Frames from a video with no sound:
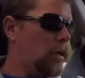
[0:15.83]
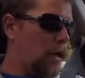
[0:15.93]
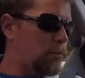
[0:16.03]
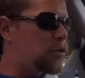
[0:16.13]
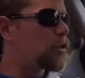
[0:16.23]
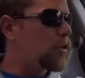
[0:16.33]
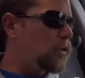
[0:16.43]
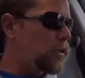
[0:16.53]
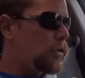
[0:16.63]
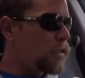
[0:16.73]
I'm
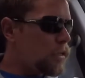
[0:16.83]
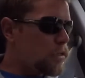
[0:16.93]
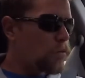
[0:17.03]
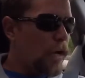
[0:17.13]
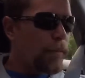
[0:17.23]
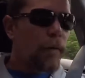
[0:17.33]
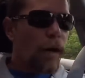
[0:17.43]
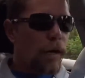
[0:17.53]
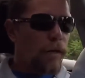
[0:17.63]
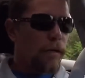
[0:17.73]
sure the sway
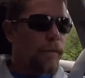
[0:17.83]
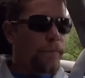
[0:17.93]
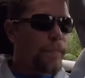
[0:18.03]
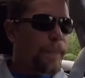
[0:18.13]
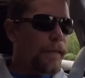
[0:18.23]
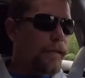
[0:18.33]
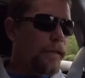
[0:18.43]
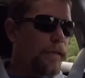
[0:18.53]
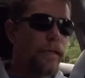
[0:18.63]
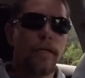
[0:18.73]
bar
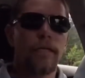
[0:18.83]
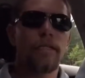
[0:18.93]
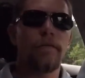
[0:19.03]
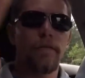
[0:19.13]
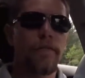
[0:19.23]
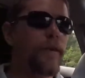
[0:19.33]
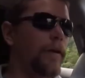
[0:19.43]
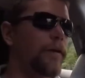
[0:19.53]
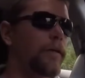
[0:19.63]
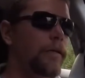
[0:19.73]
is even
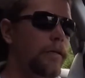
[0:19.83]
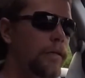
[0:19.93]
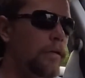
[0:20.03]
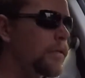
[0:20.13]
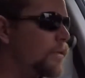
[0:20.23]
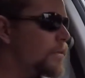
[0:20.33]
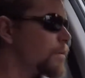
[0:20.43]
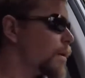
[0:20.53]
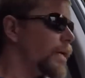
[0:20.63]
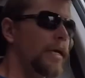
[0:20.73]
thicker
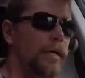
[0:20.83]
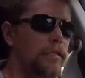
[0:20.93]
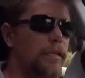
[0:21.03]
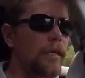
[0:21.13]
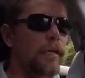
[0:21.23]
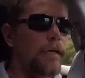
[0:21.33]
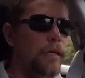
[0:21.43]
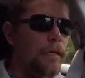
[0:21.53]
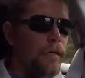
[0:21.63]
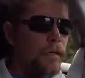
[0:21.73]
than my EXT,
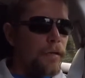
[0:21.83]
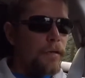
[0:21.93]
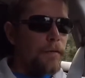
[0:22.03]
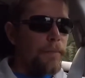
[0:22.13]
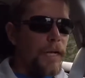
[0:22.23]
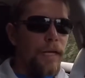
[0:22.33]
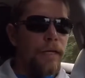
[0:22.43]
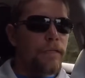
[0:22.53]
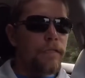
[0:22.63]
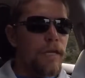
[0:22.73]
but I can
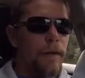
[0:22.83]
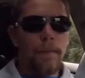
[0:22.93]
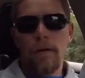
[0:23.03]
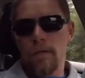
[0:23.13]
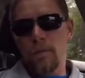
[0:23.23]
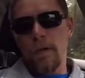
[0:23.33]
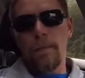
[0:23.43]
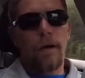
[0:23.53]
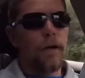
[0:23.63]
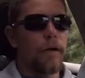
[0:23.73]
get this Type R sway
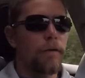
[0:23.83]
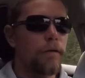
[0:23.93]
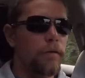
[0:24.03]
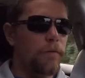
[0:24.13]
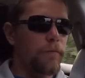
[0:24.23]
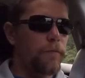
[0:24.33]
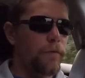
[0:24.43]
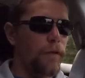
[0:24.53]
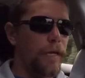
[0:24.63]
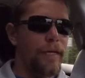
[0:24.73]
bar
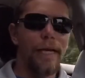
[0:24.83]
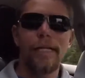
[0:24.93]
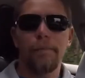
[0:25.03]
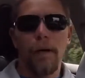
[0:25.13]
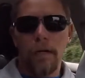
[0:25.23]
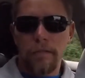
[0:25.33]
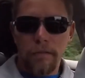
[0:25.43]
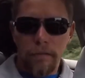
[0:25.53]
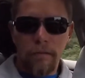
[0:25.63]
for like 80 bucks.